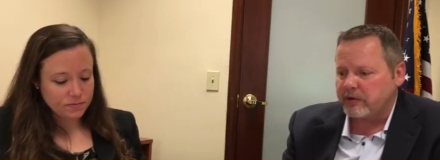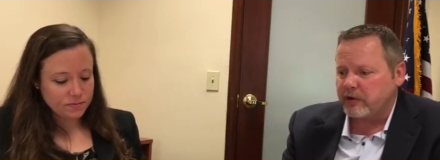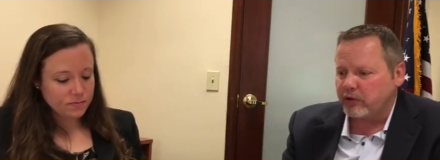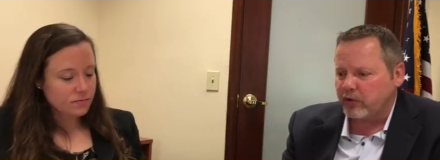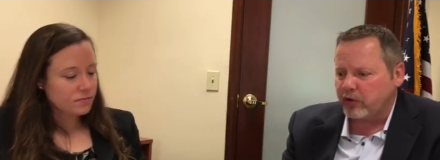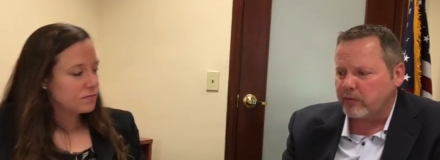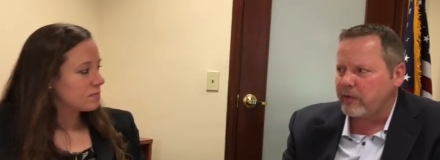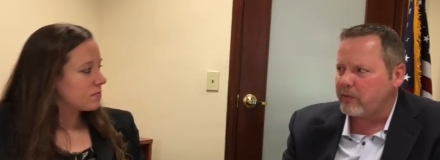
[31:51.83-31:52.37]
Speaker 1: is a
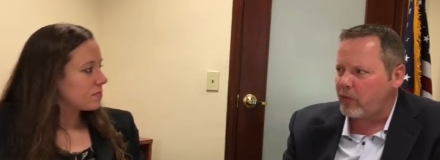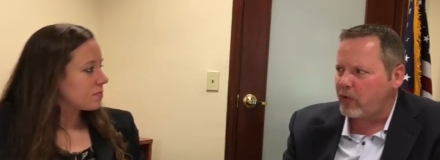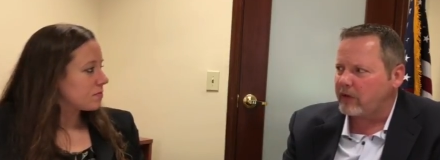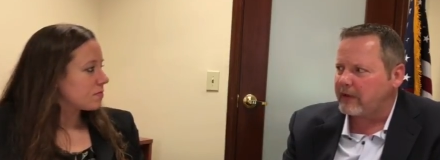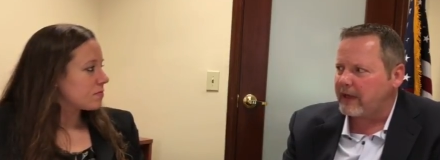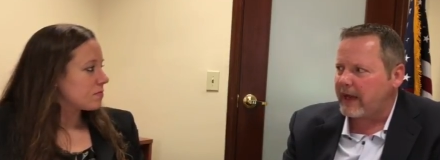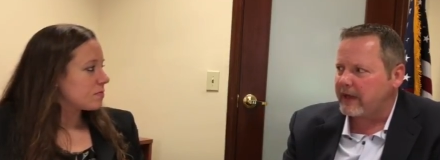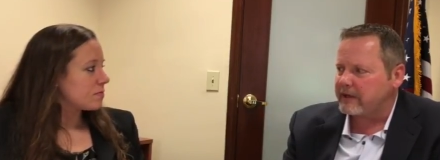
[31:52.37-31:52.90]
little bit more
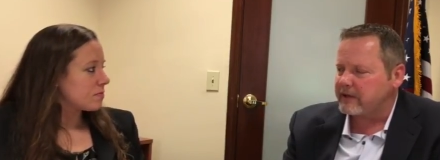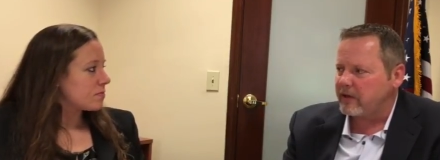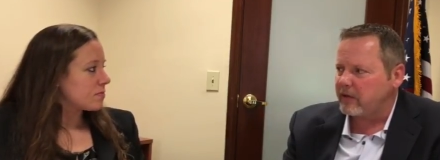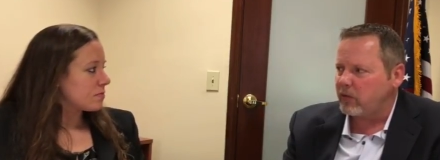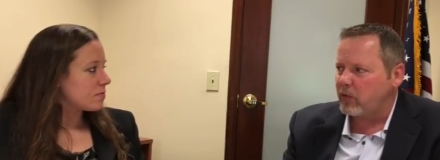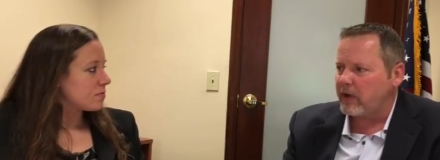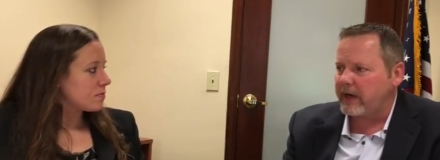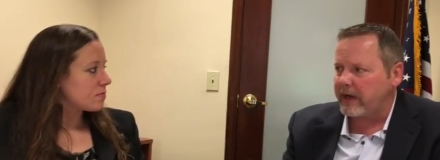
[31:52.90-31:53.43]
relaxed on
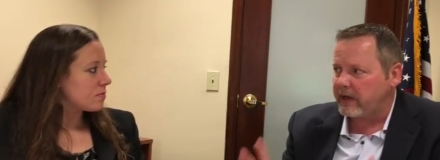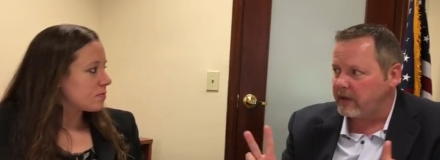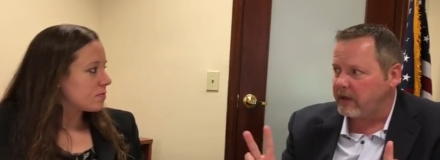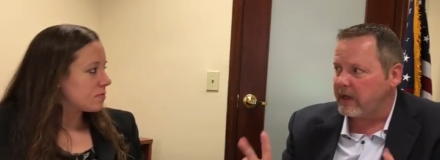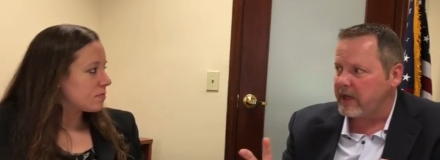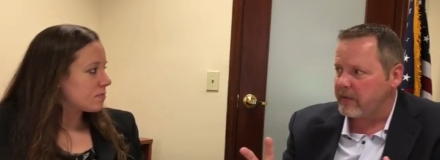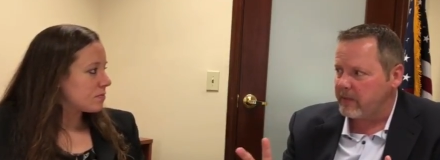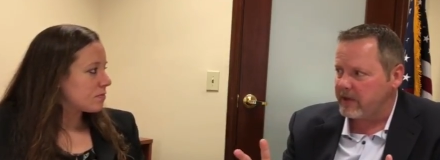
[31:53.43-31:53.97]
what a
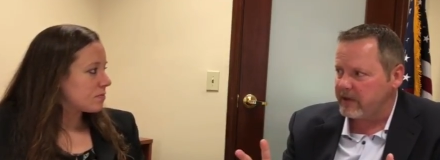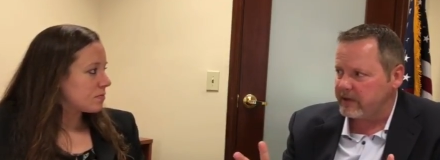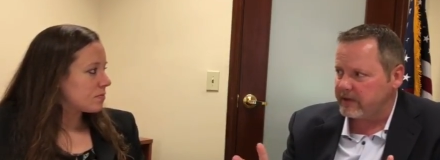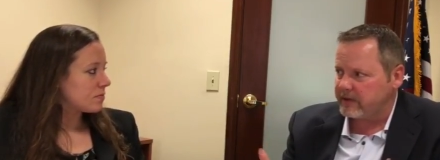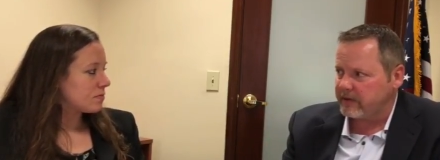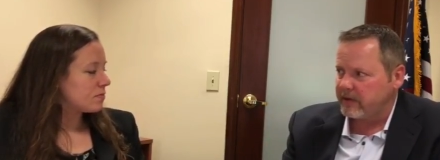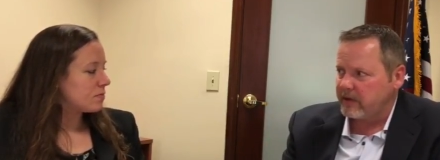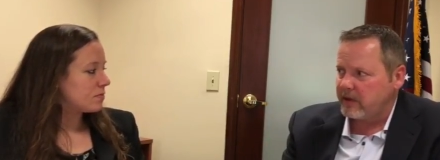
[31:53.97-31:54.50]
claim is
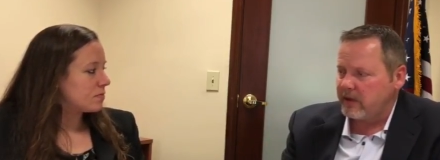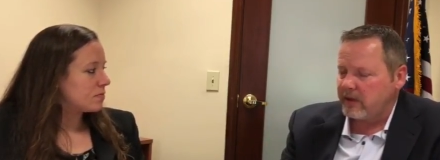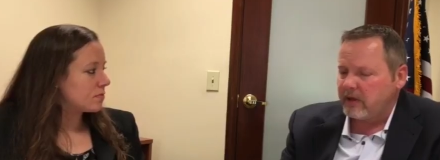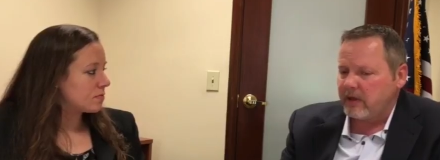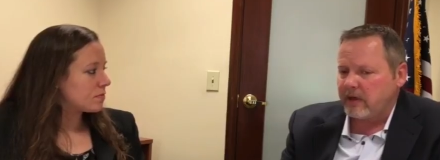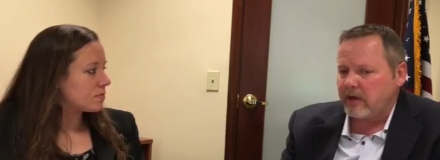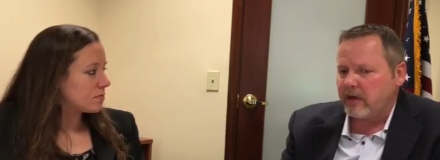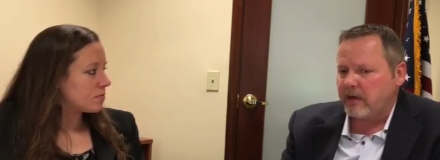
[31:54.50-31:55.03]
mm-hmm.
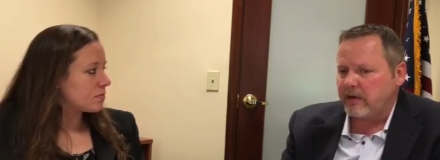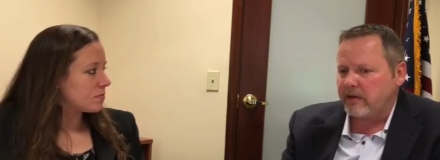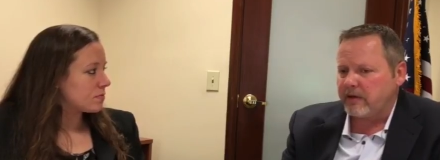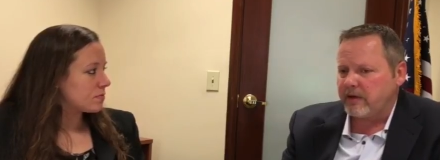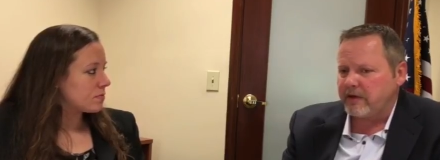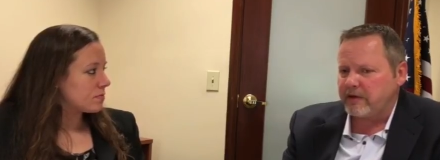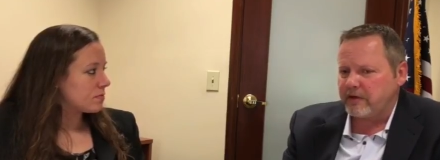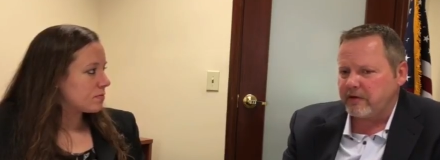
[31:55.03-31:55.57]
uh,
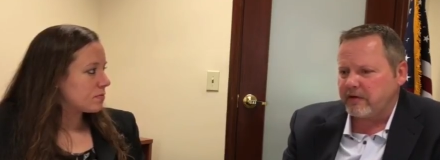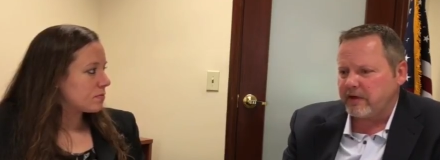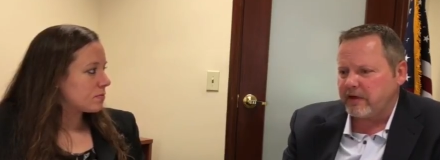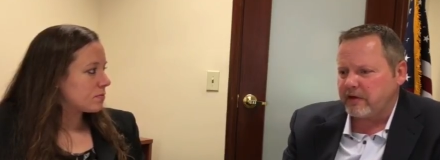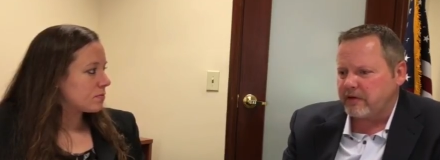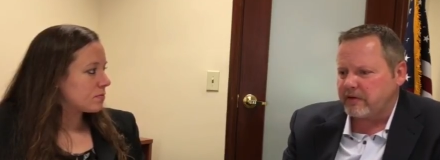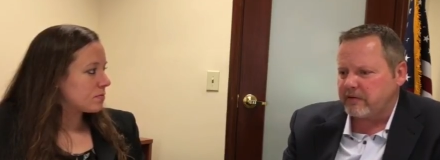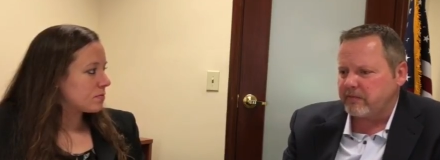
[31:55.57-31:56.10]
than you, than
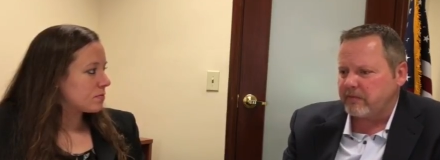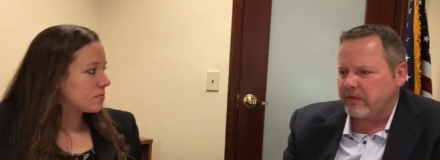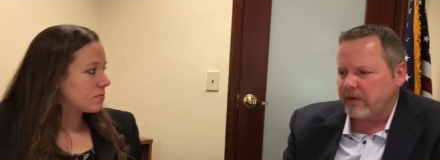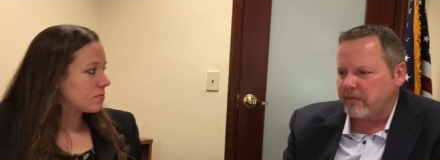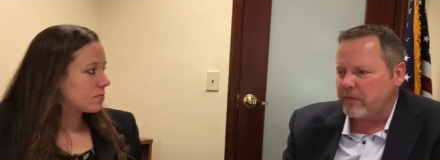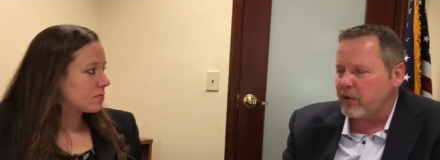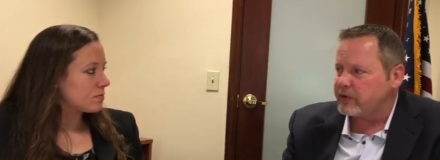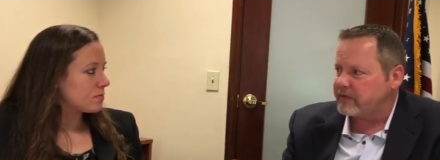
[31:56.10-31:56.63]
your than
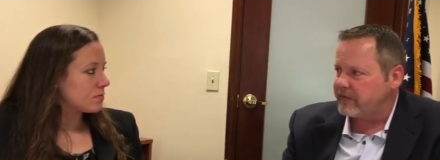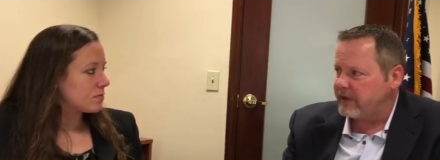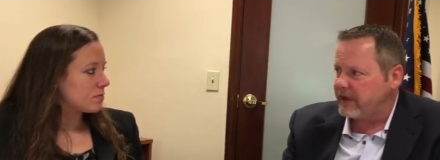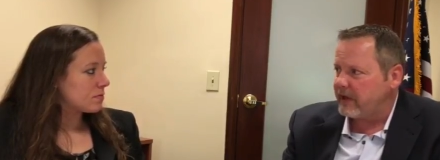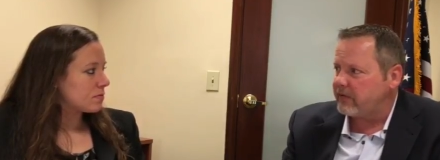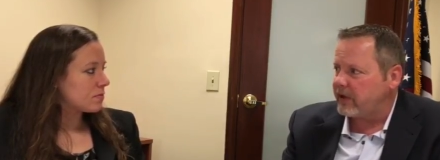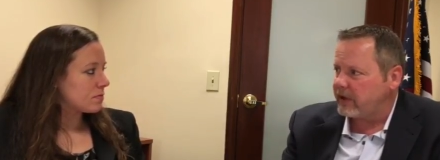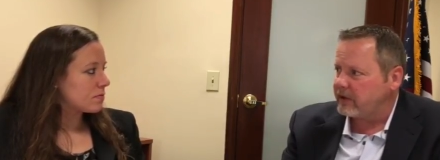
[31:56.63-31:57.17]
most VA
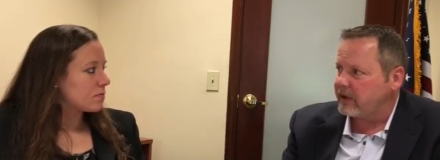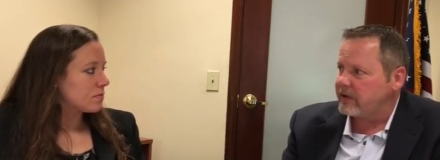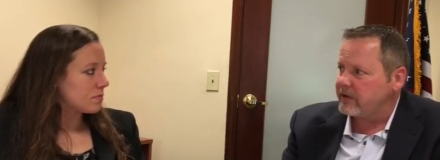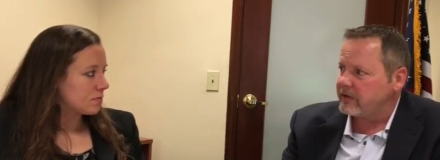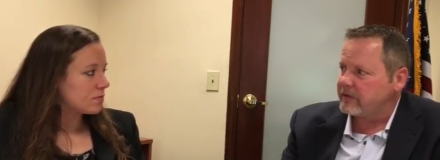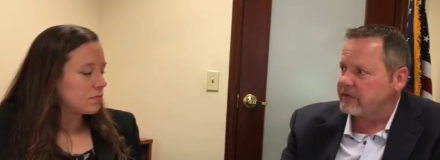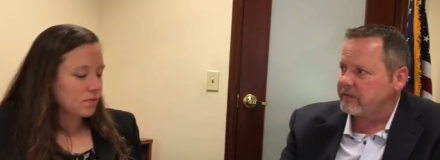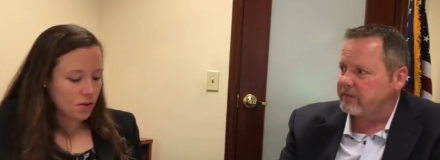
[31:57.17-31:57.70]

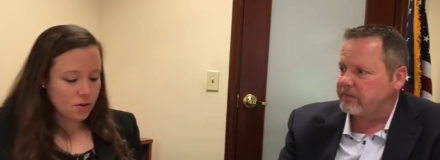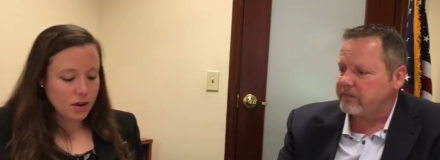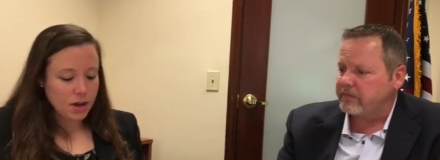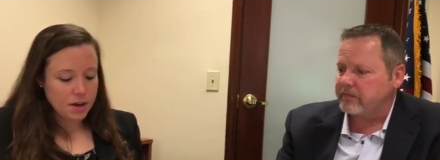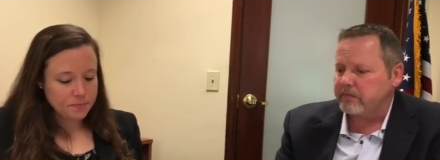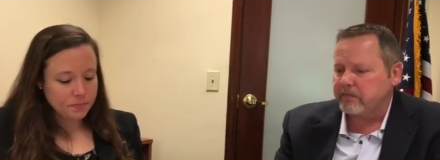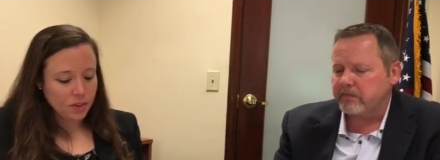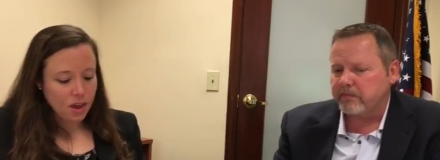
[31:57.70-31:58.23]
regulations.
Speaker 2: Okay,
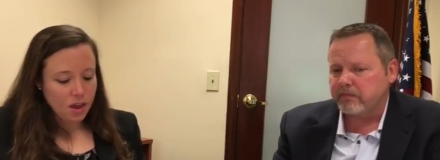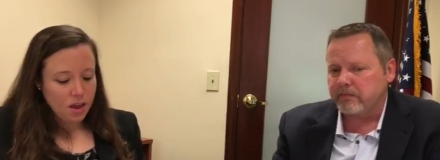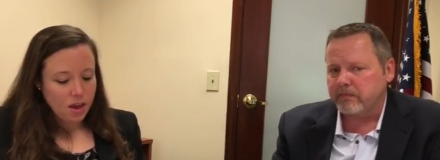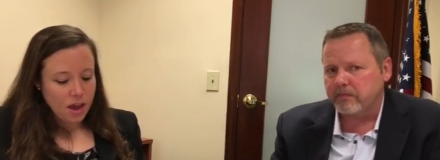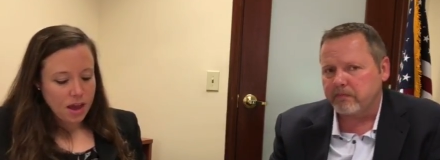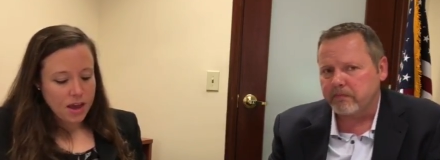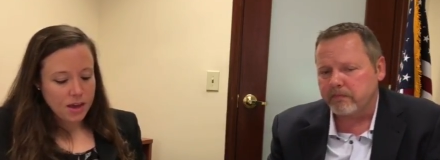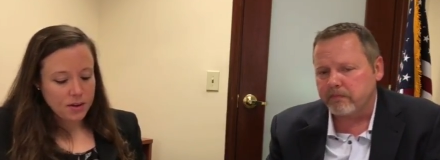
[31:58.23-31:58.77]

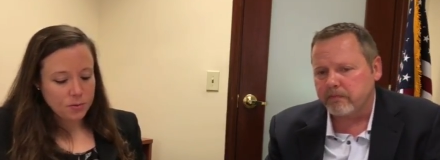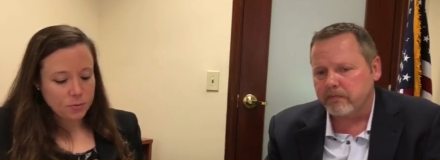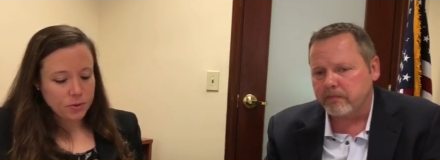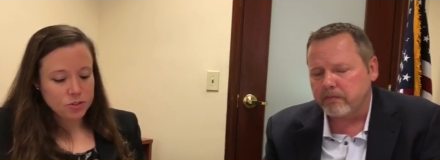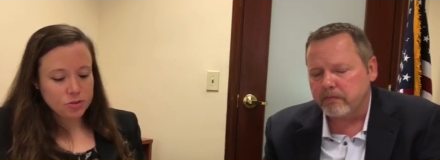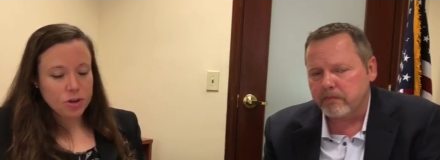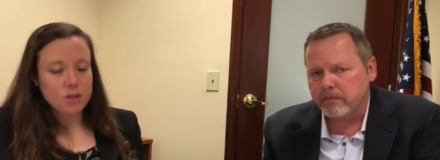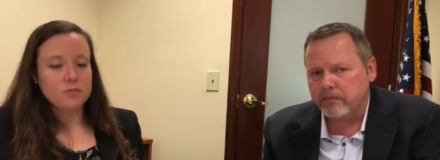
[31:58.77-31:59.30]
and we
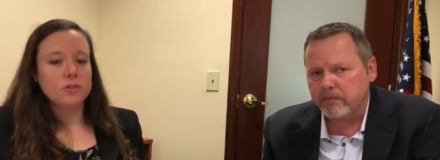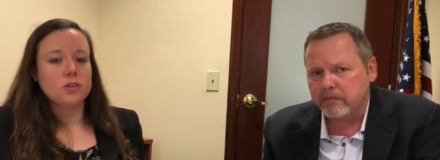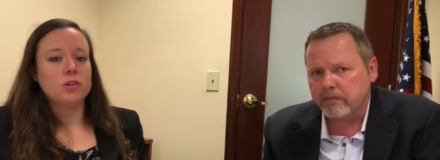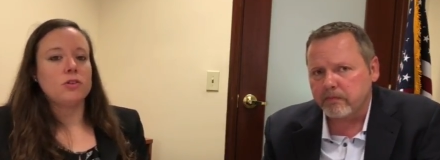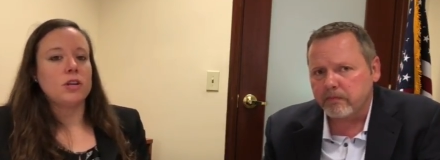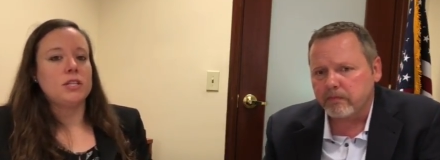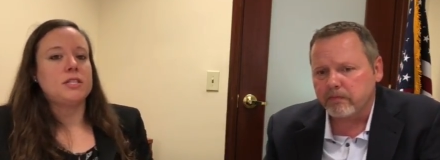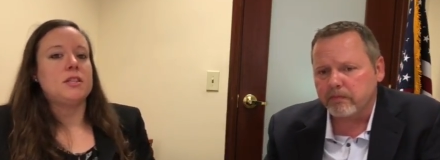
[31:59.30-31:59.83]
sort of
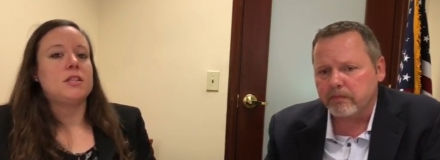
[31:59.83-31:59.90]
alluded to